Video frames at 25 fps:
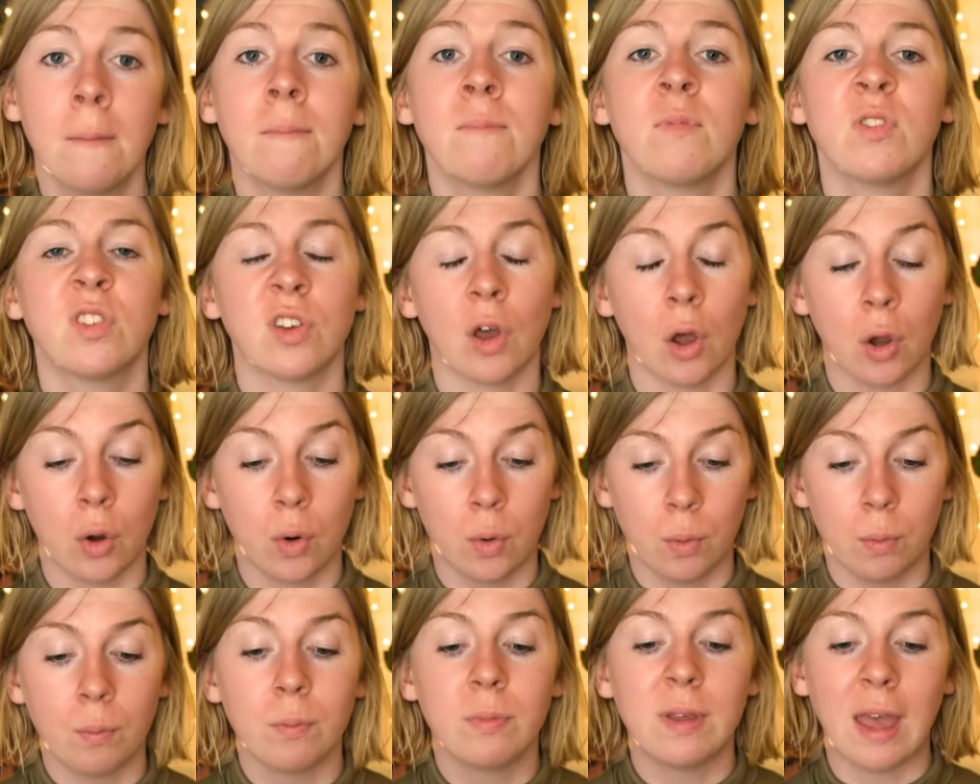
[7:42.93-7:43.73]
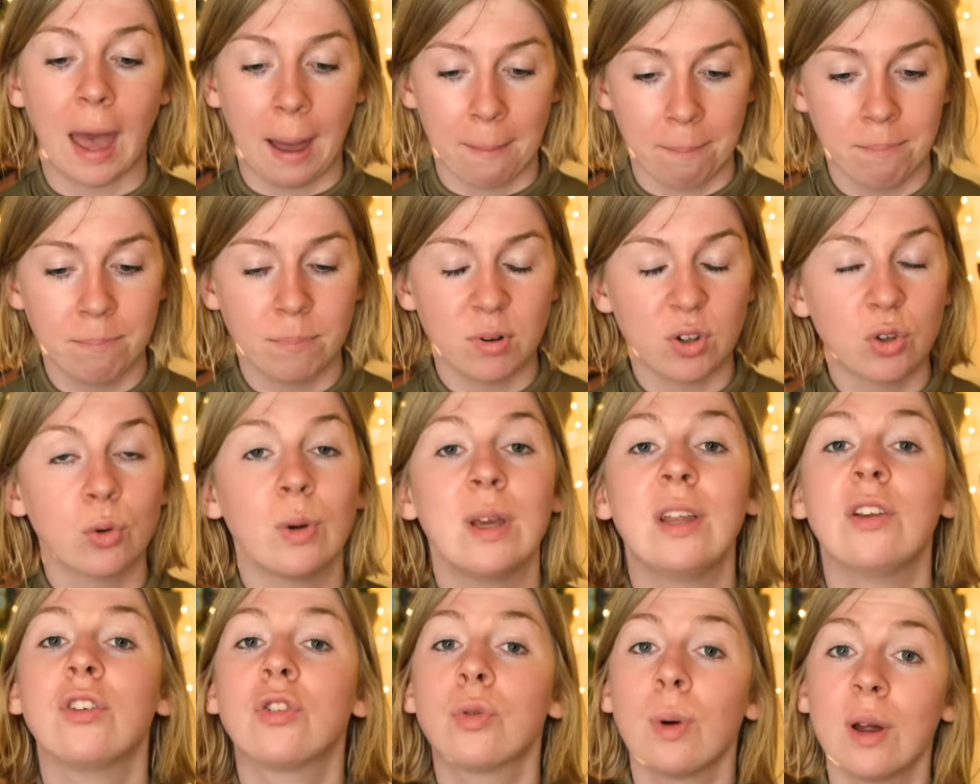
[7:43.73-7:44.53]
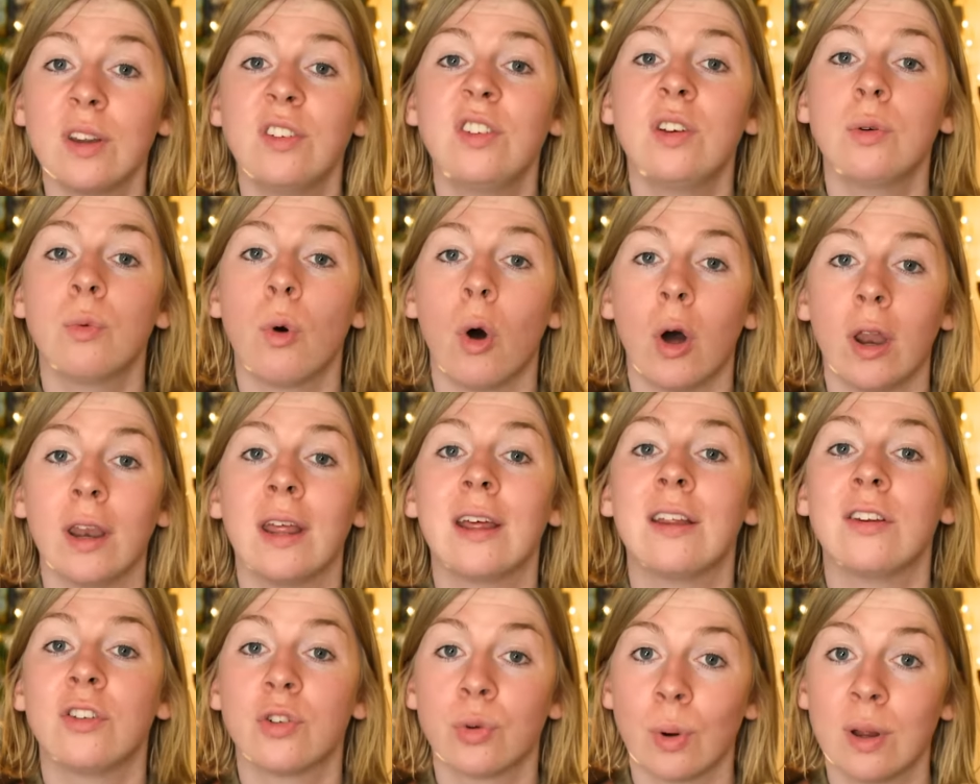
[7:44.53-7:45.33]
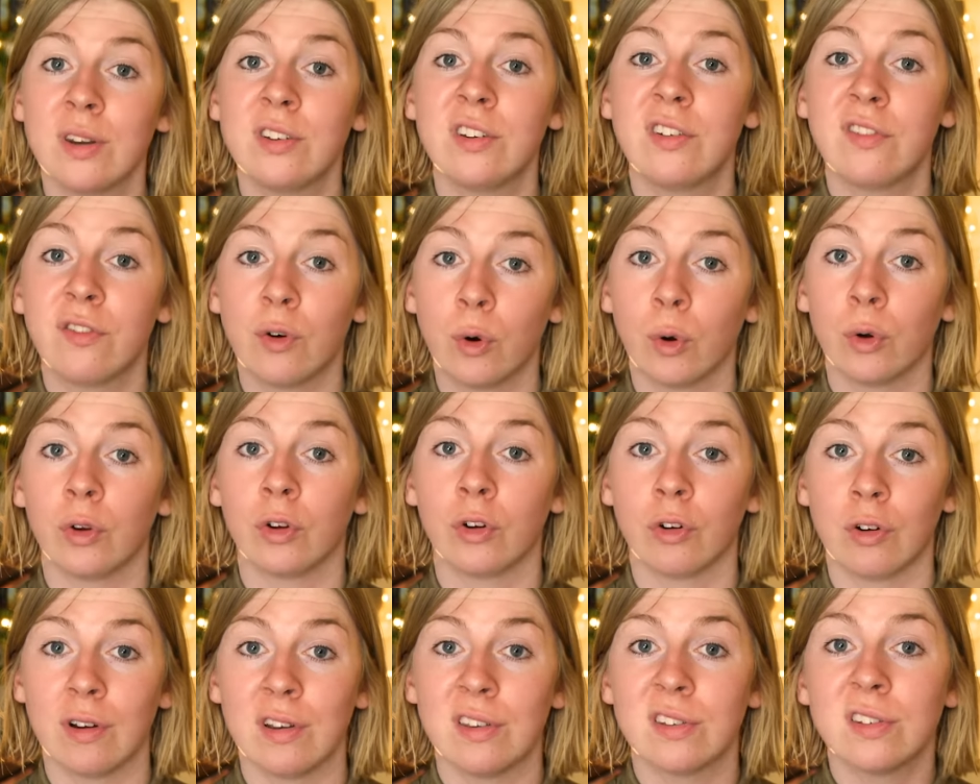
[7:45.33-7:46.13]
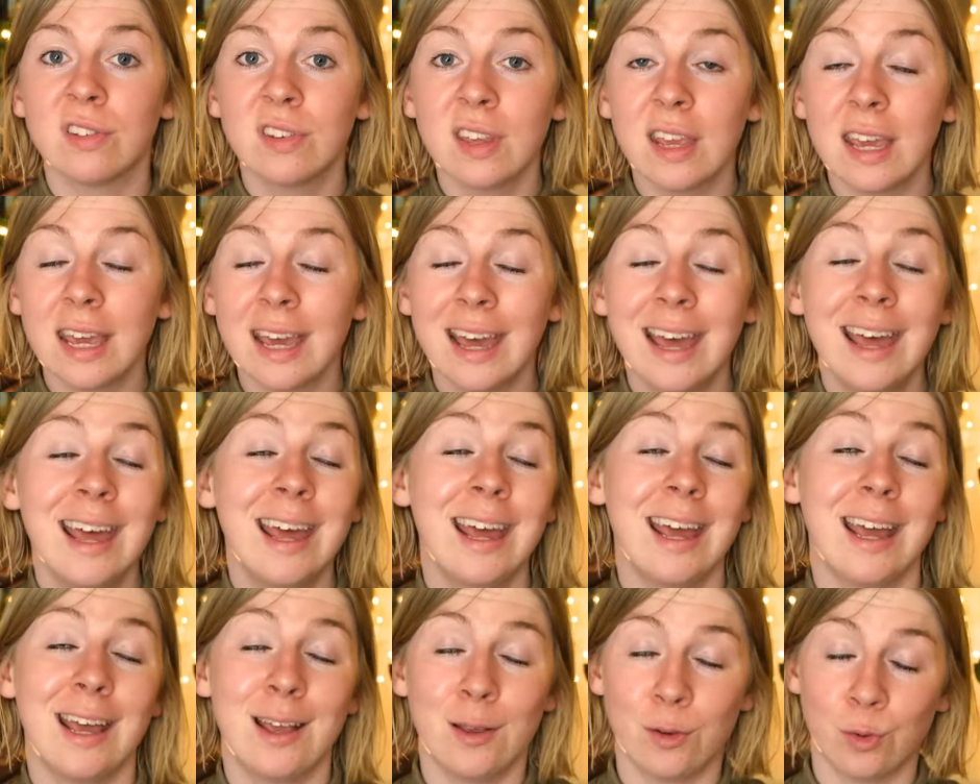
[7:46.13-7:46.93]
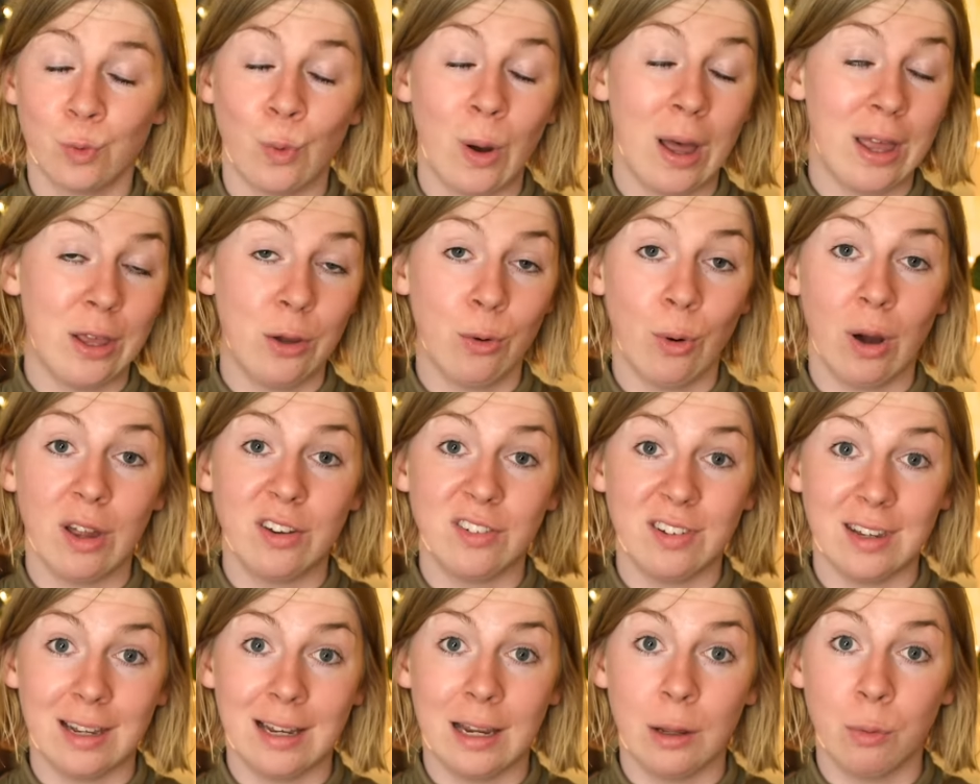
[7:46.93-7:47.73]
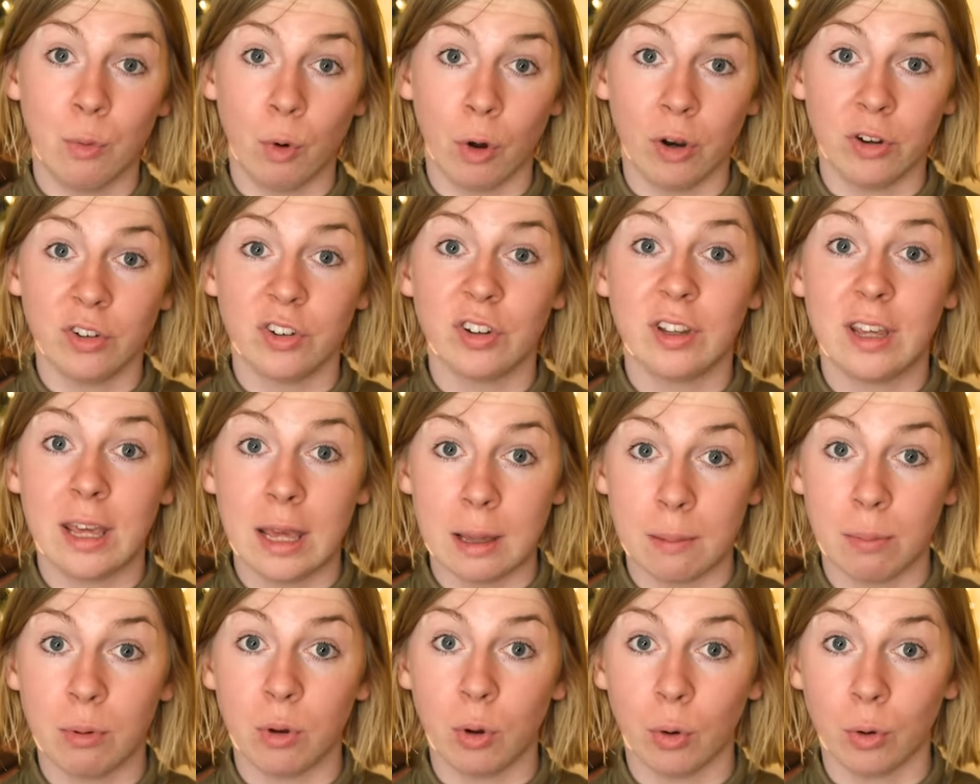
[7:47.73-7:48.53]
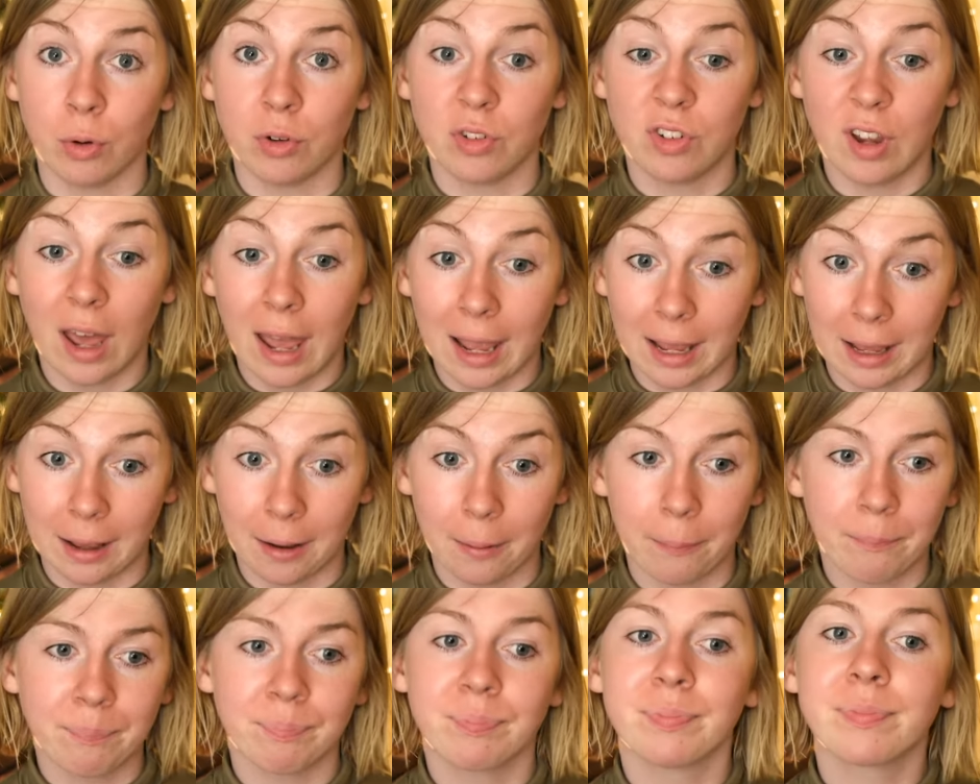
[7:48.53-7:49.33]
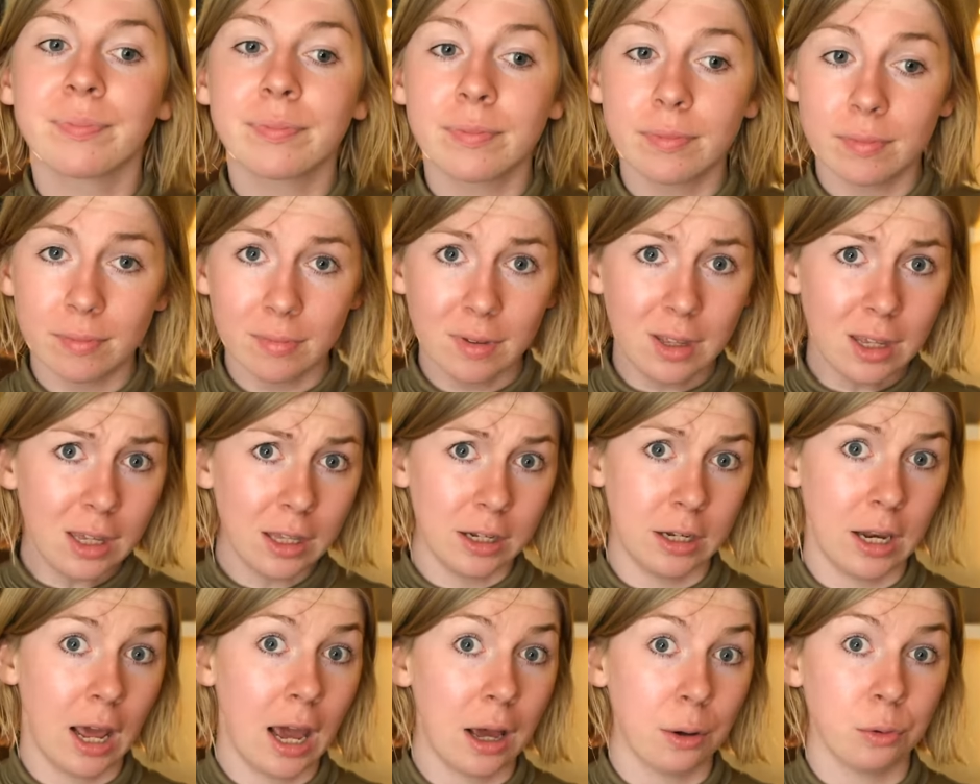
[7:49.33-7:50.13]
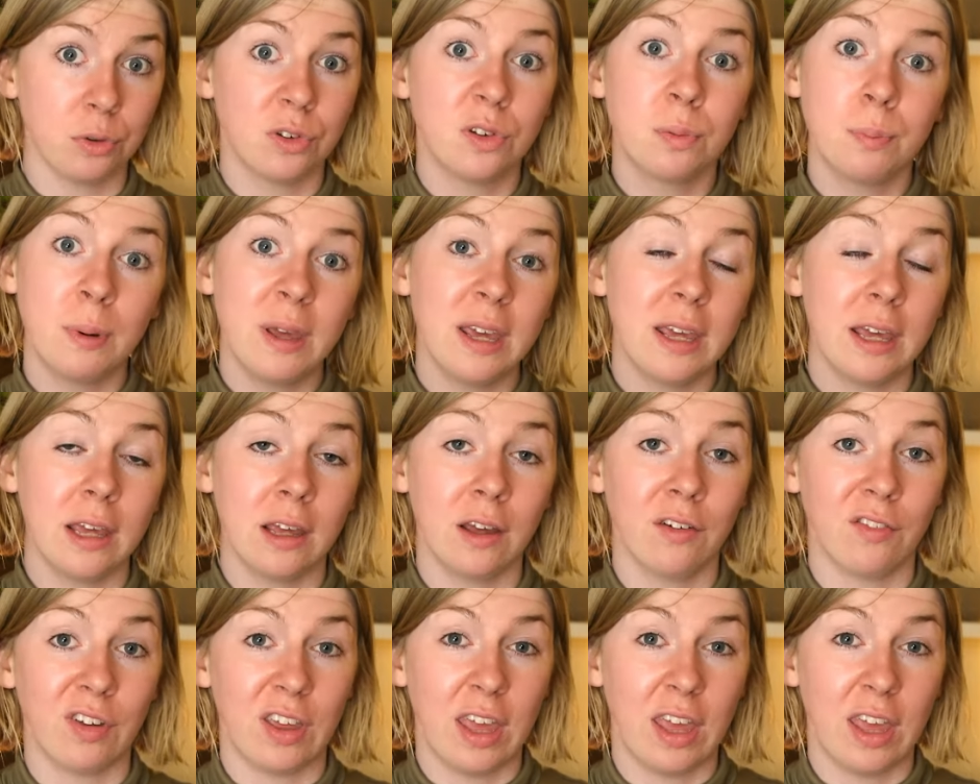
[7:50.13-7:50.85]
So yeah, between 21 and 24 degrees C is where you ideally want to keep your tank. Now, speaking of a